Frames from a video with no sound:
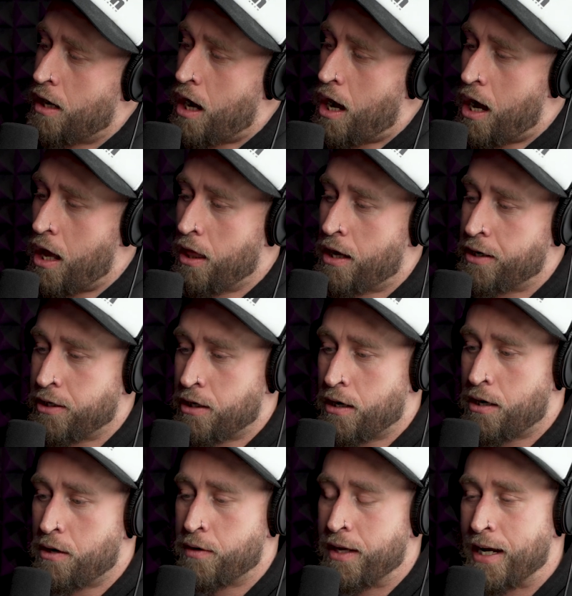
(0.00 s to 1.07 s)
all on your
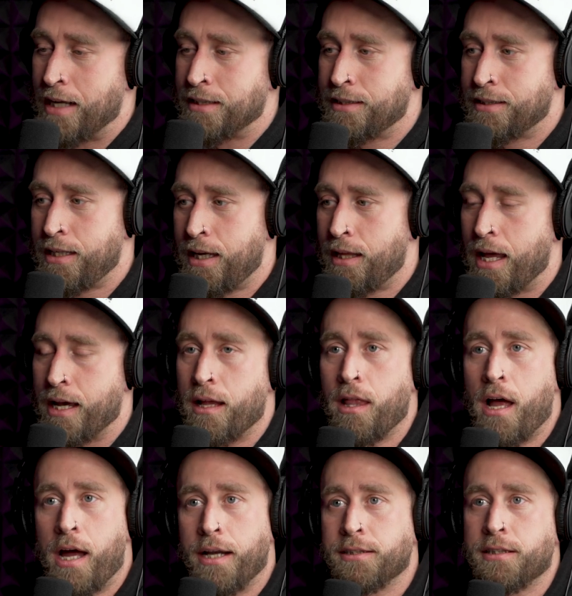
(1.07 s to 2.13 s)
own, and I see like a
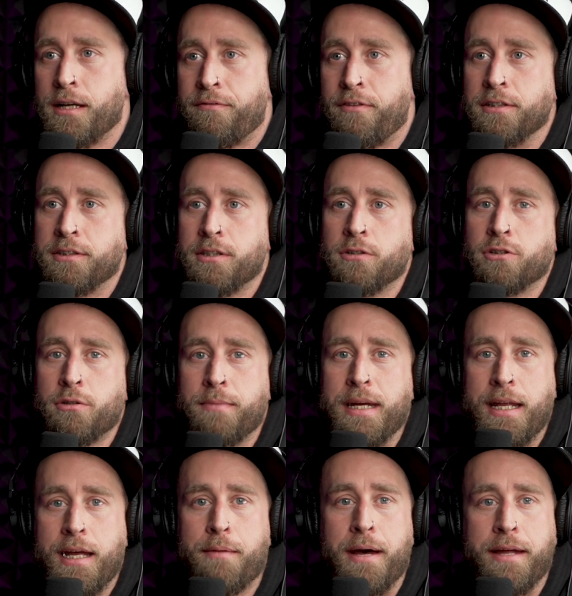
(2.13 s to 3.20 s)
lot of stuff on social
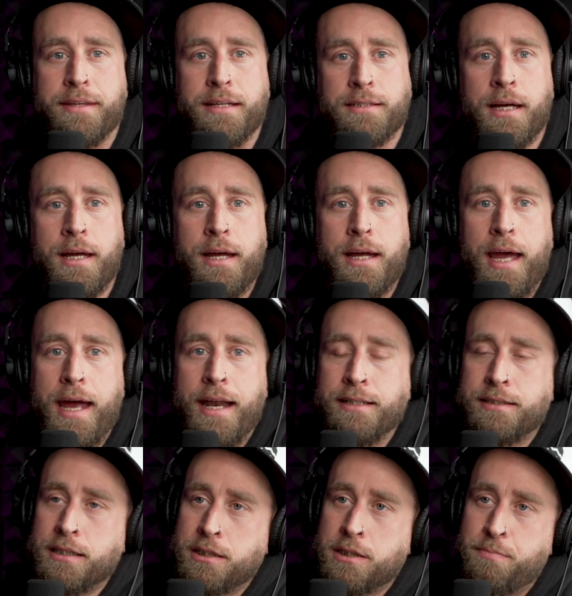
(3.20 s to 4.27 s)
media about this, and it's
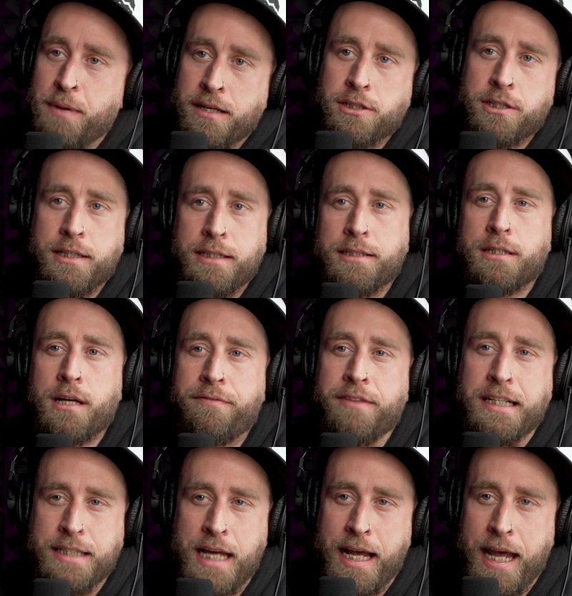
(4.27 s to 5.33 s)
especially stuff
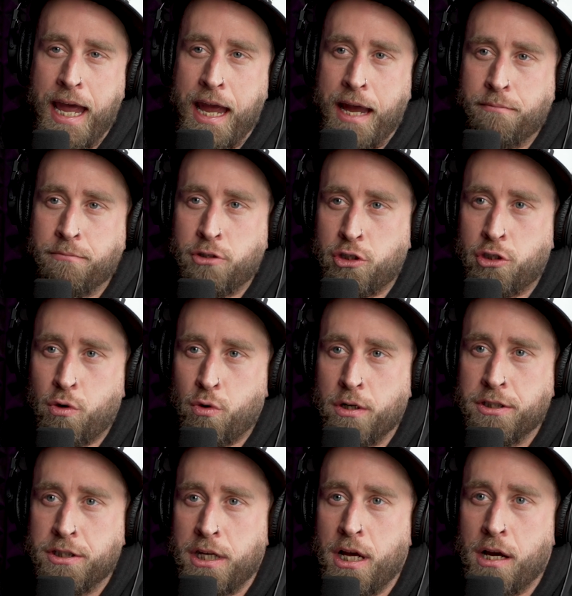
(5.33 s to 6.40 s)
that's like aimed
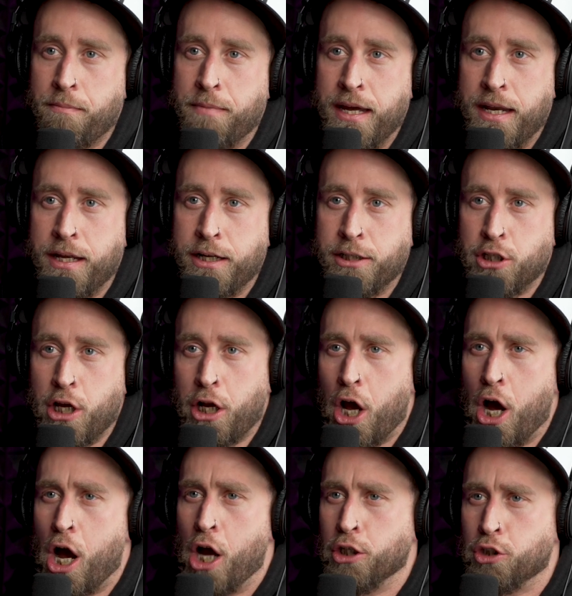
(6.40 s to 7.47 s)
towards young men, and it's like
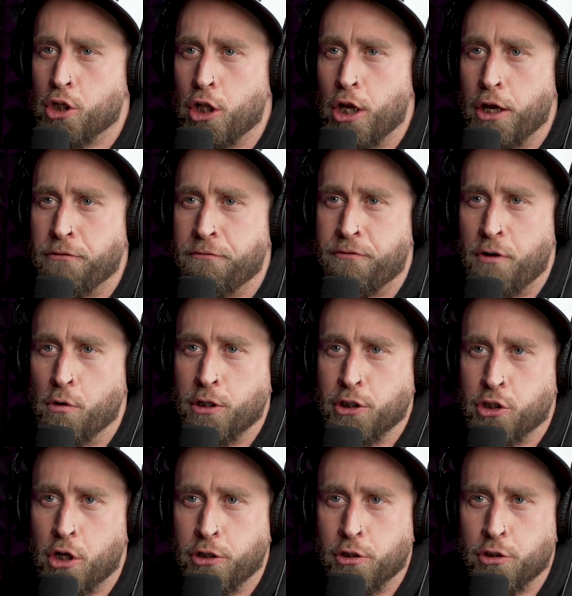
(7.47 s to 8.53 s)
isolate,
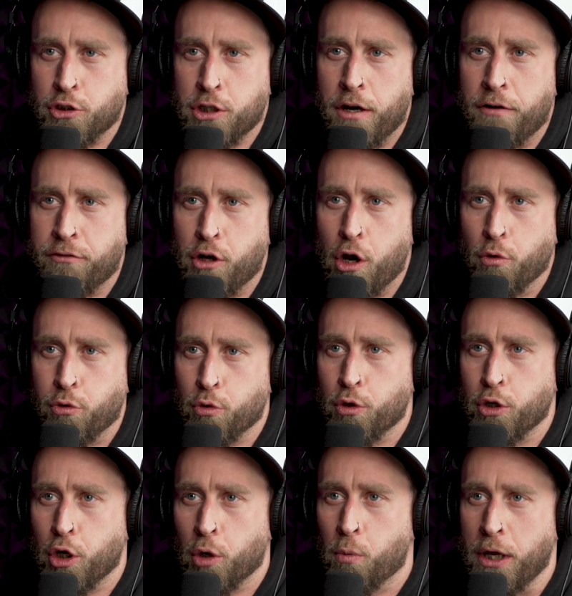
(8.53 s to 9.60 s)
focus on yourself, go through
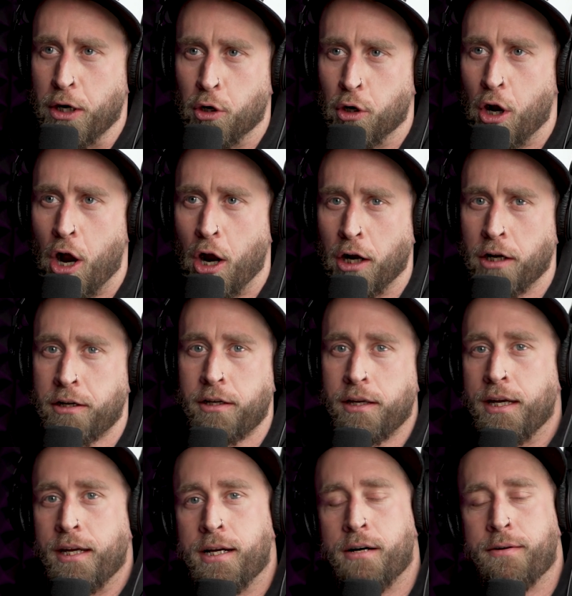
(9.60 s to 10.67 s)
your winter arc,
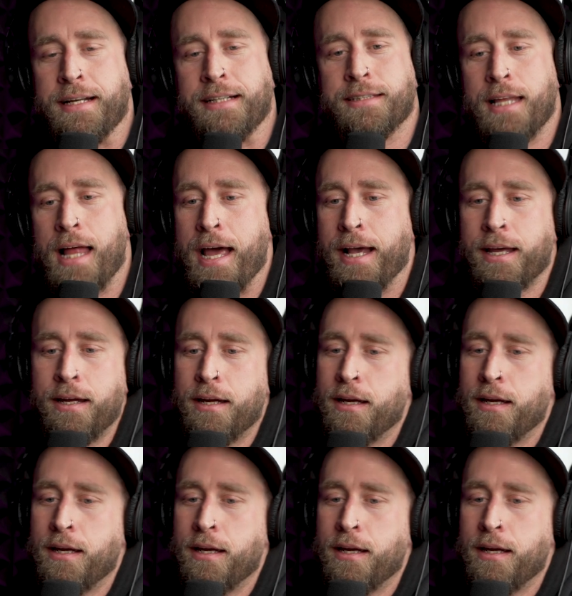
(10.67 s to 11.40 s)
you know, and it's like,